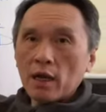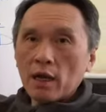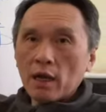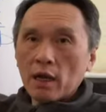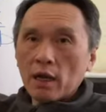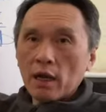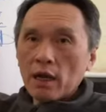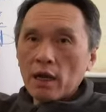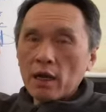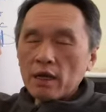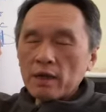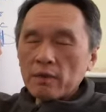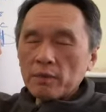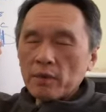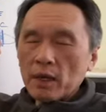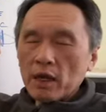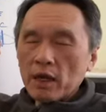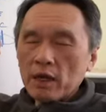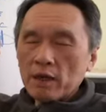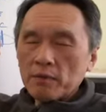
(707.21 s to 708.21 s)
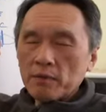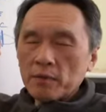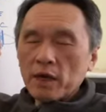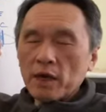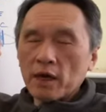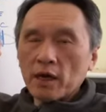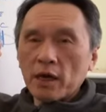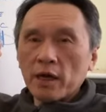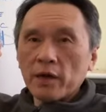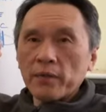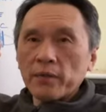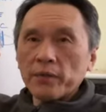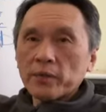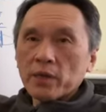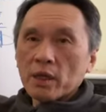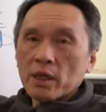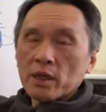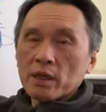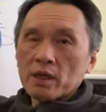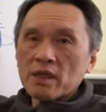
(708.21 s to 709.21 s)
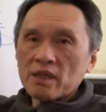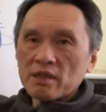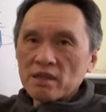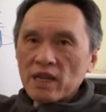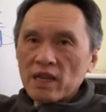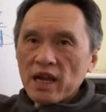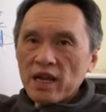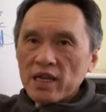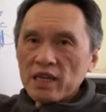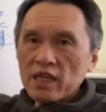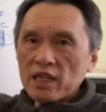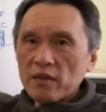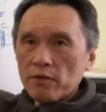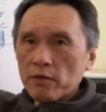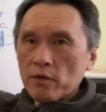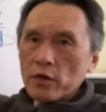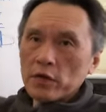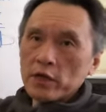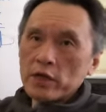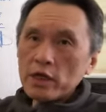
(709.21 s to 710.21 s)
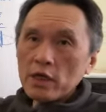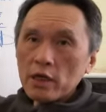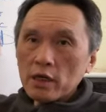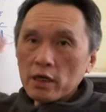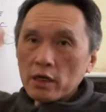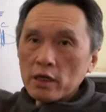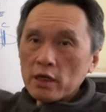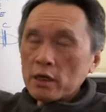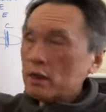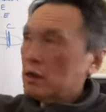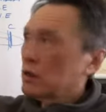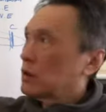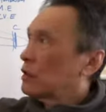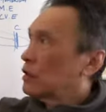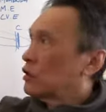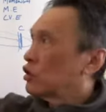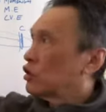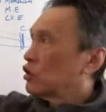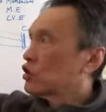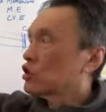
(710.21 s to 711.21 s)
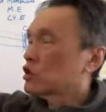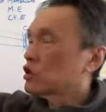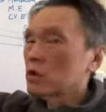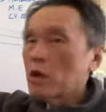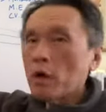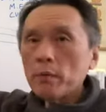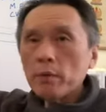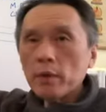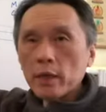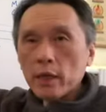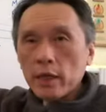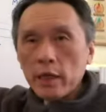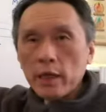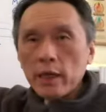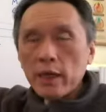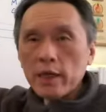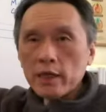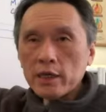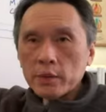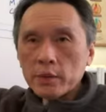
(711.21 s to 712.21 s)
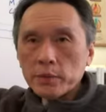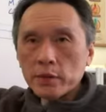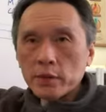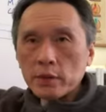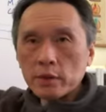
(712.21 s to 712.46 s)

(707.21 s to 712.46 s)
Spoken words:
I am designing for here, stop playing expert.